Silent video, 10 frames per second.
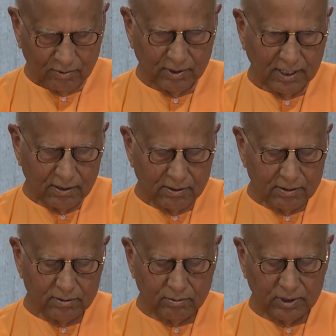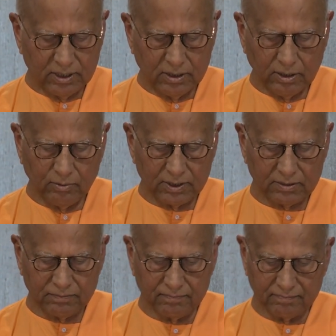we learned we, he
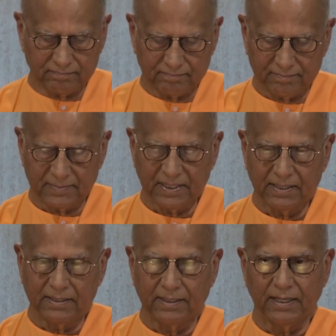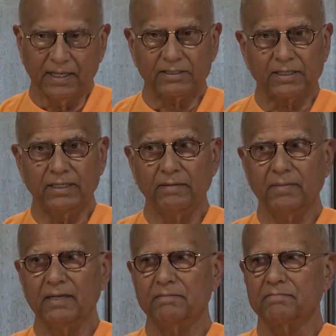was
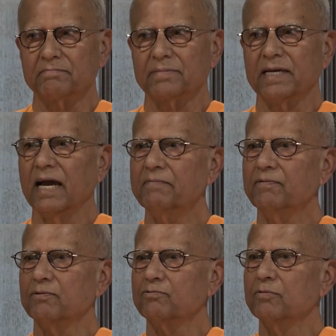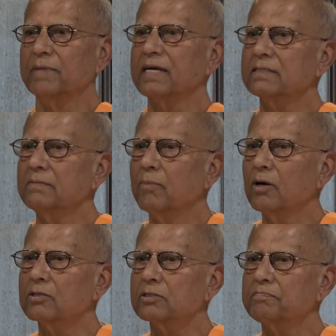extremely careful to make the
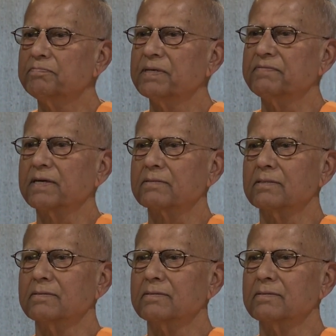monks perfect.